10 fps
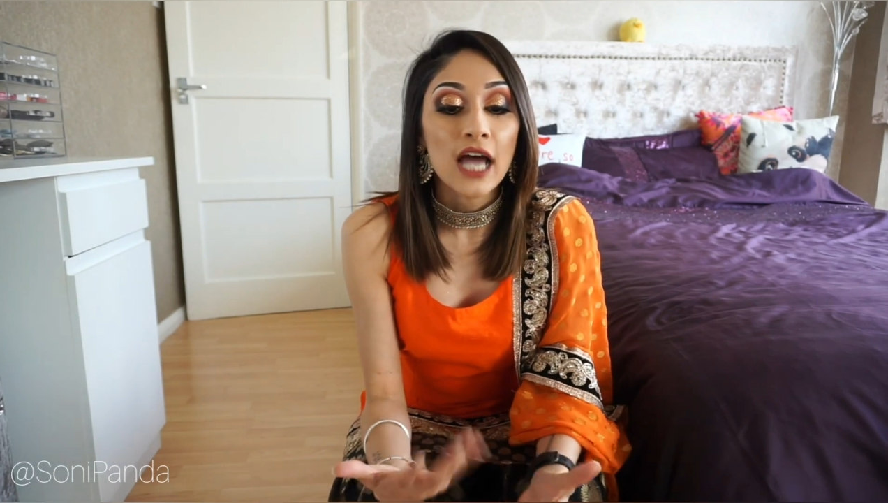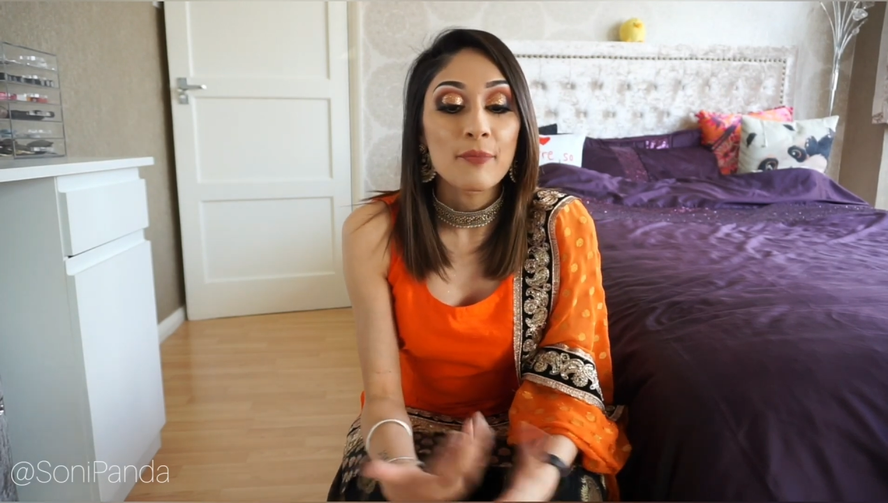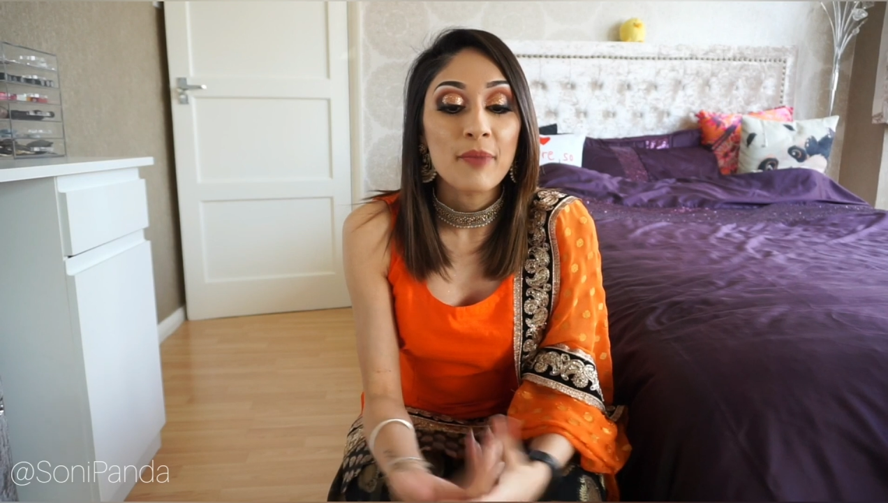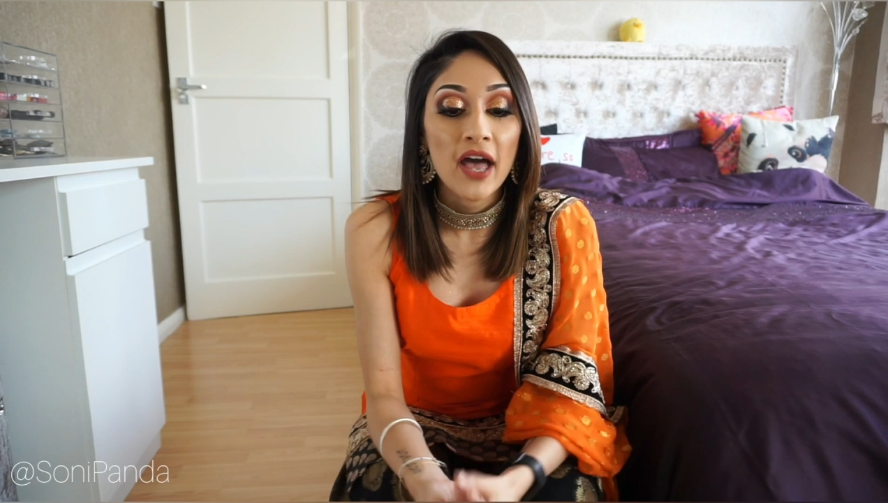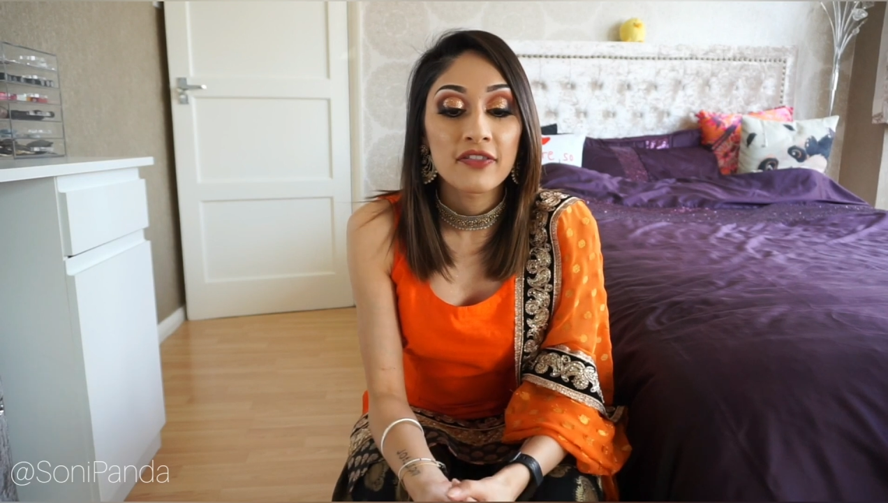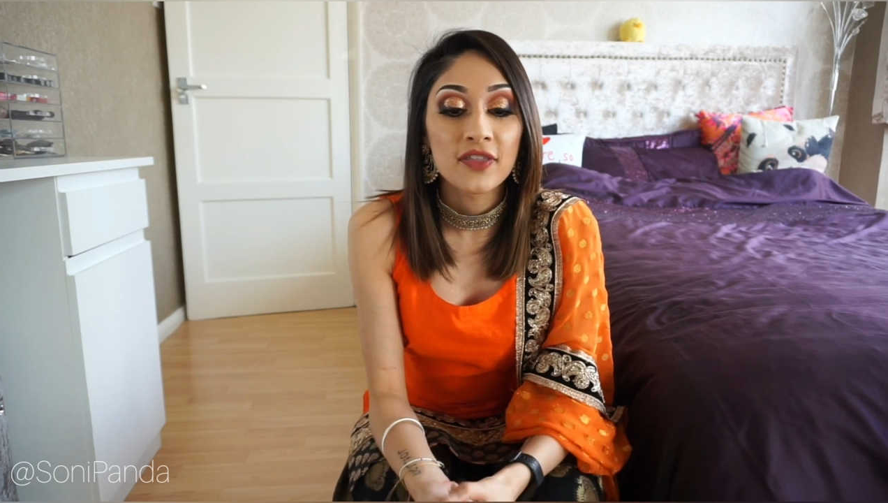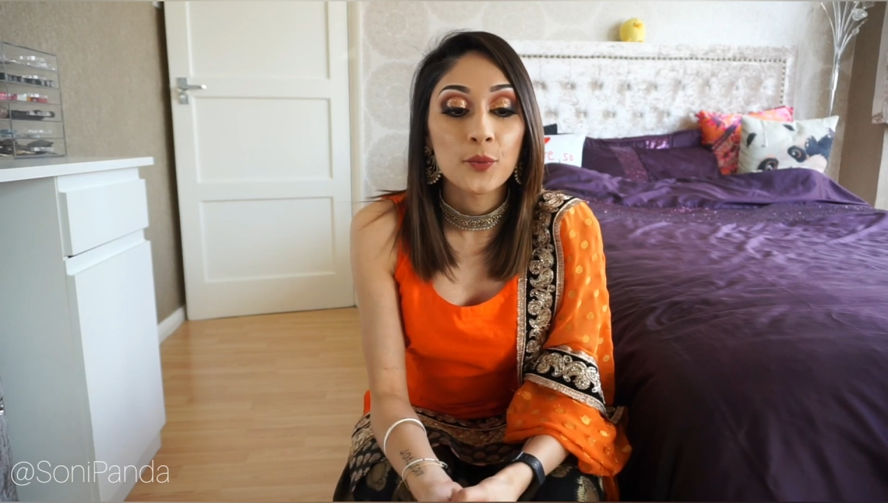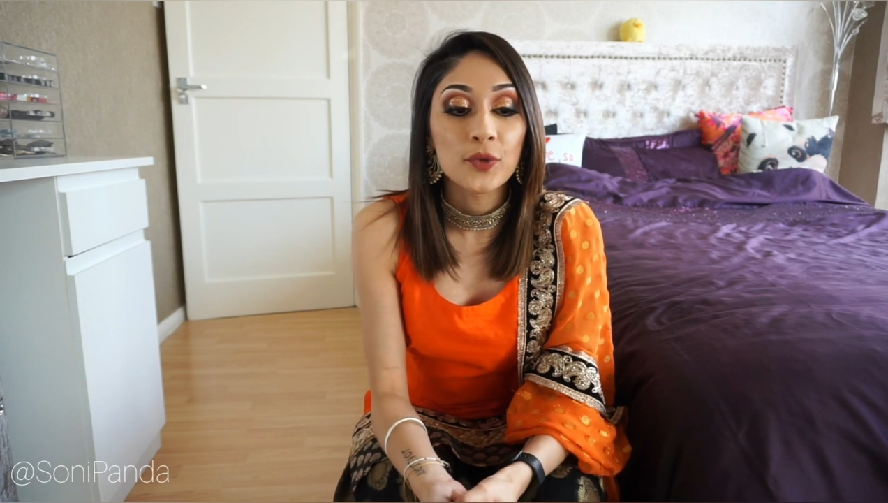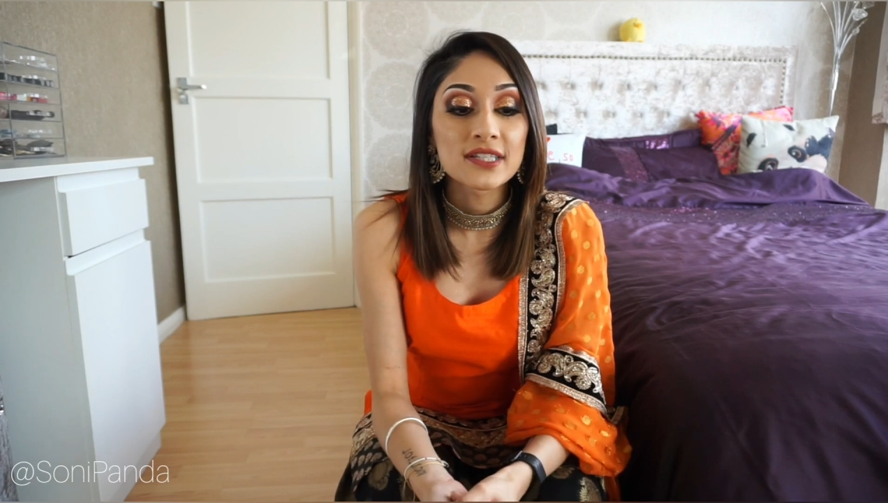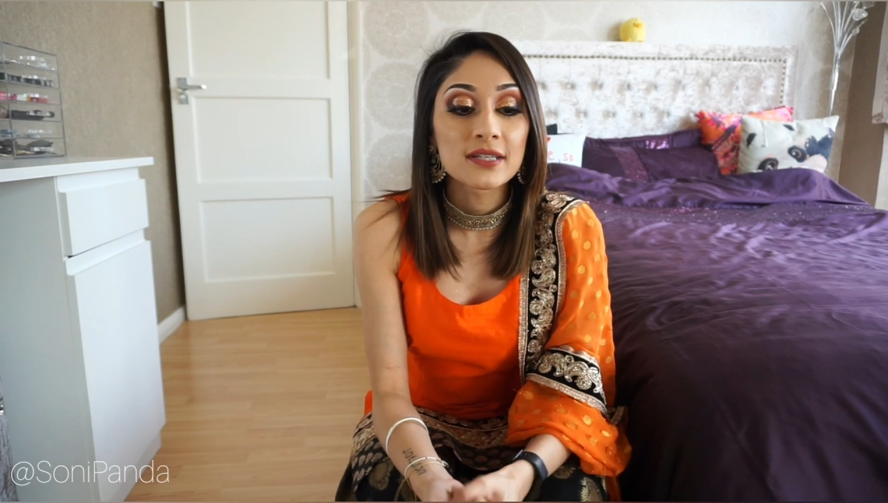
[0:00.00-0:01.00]
I paired
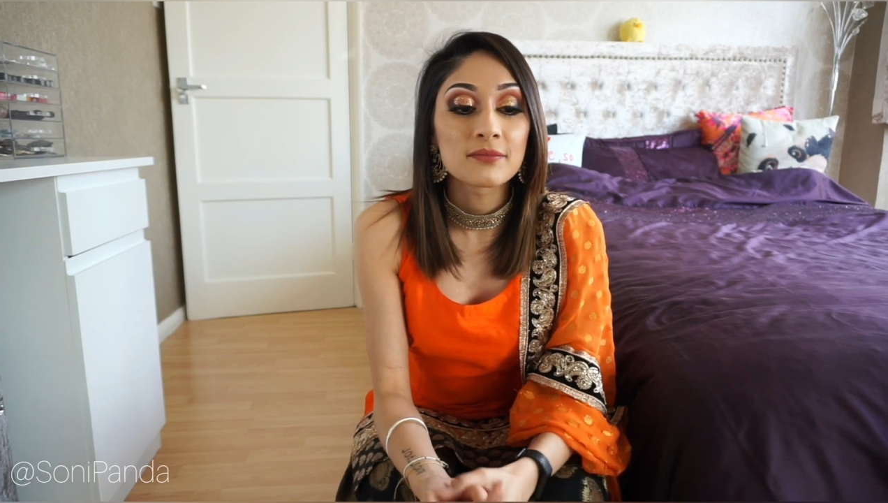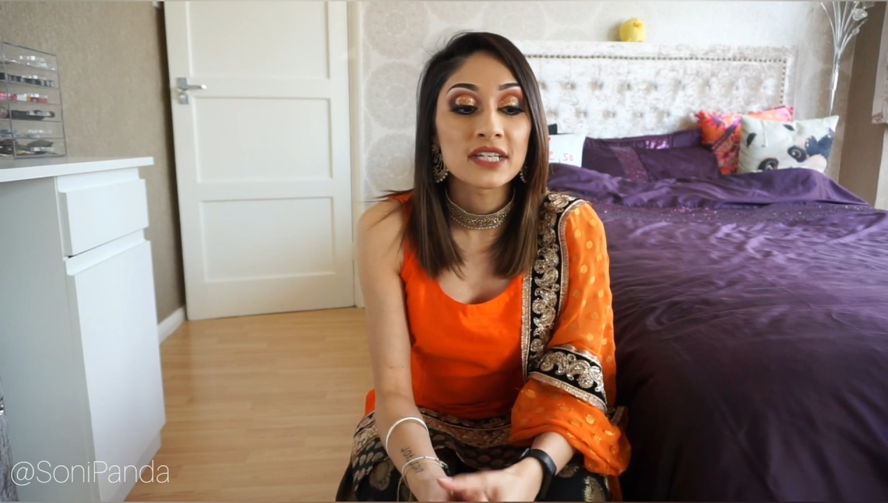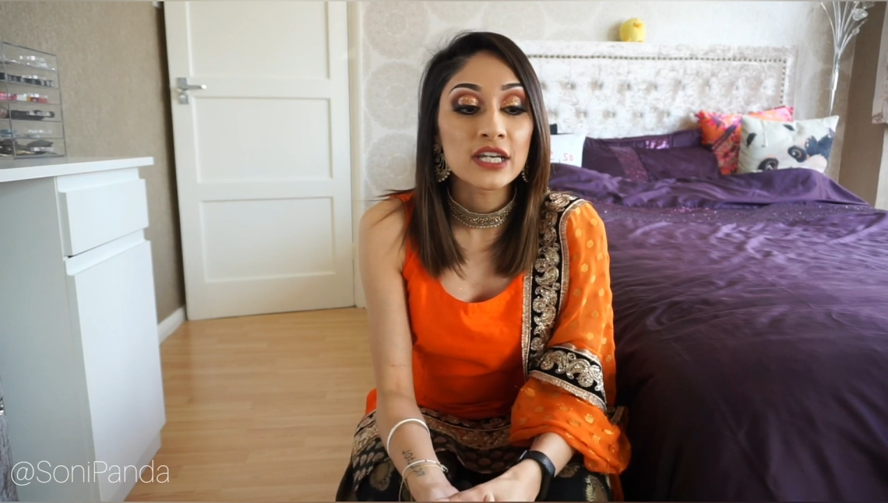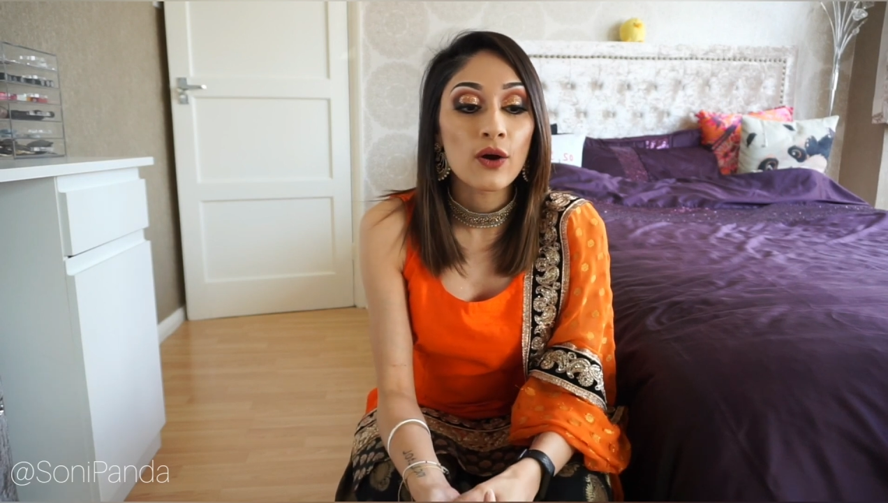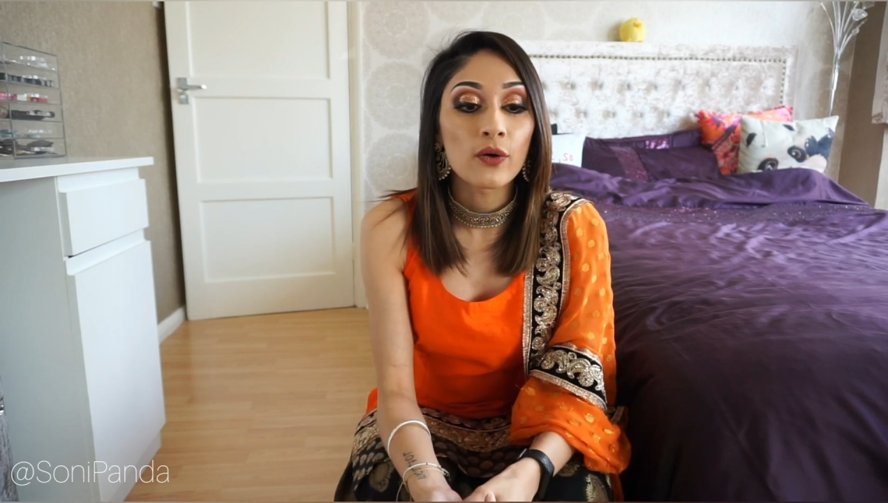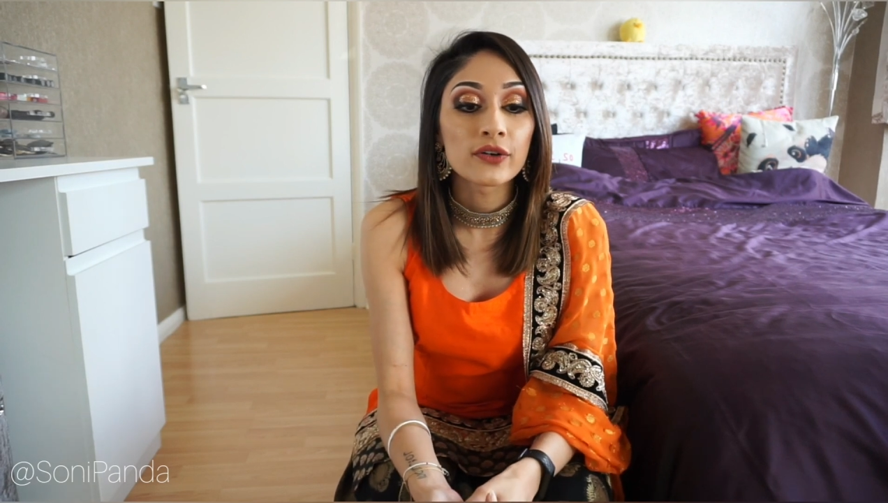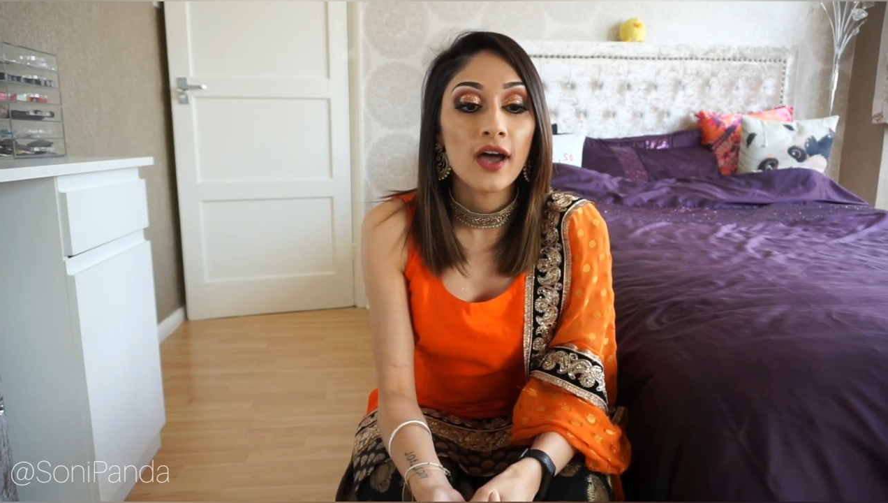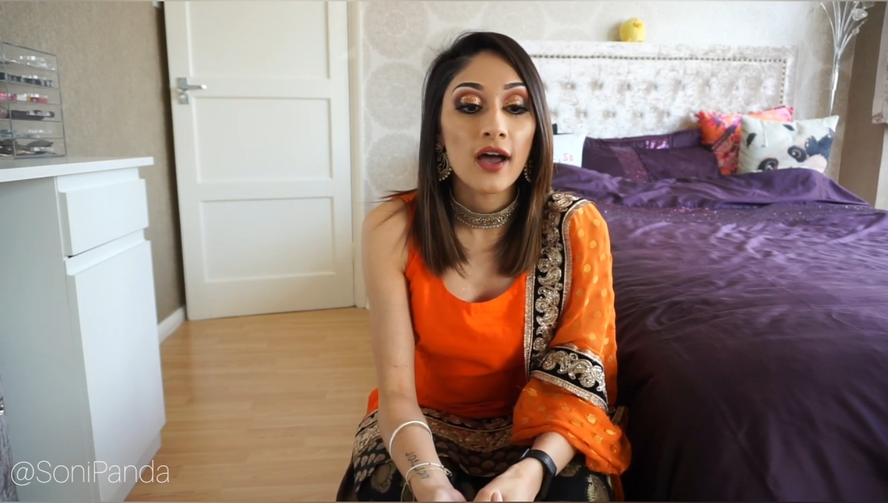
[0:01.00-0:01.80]
them with some neon